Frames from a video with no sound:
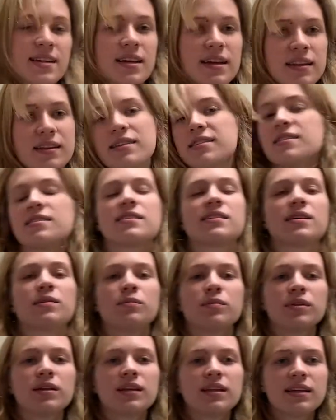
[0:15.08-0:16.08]
this is a
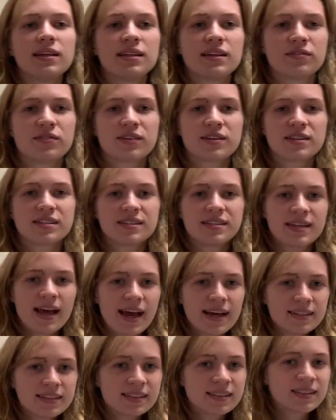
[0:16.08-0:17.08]
completely different
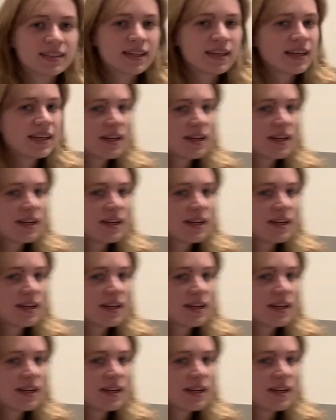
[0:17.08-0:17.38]
set than